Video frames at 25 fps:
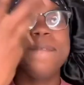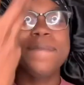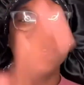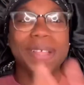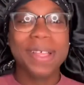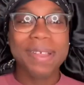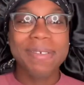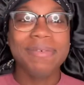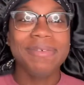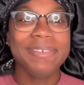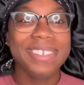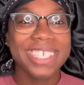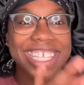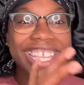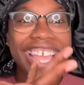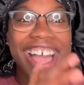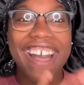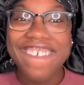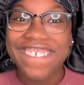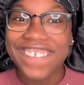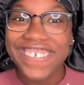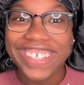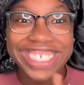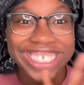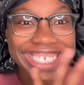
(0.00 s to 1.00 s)
but
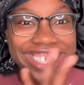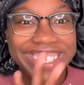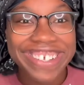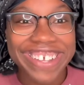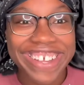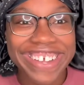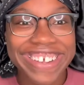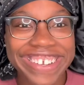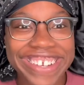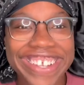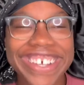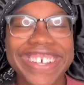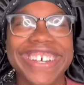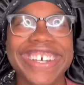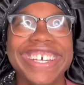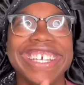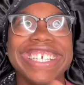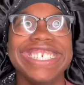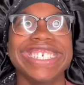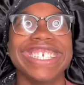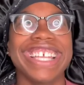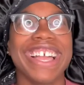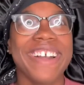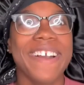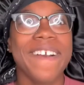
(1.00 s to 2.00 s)
y'all for sure gonna know,
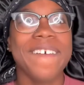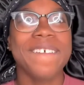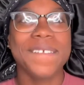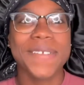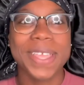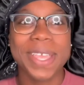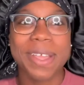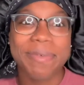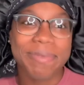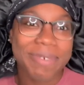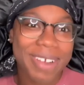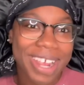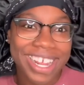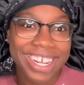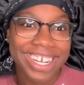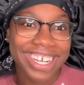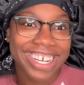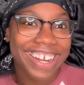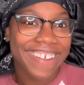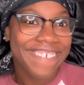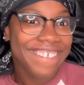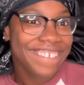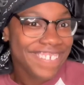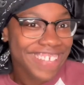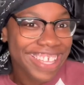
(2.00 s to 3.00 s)
because y'all gonna be a part of
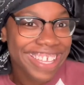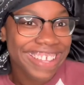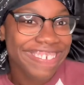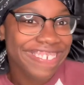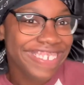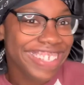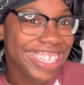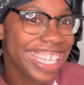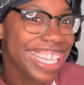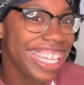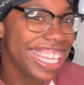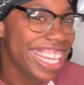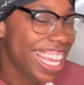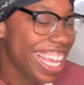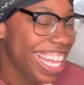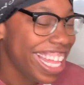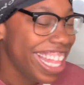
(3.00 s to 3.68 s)
the family.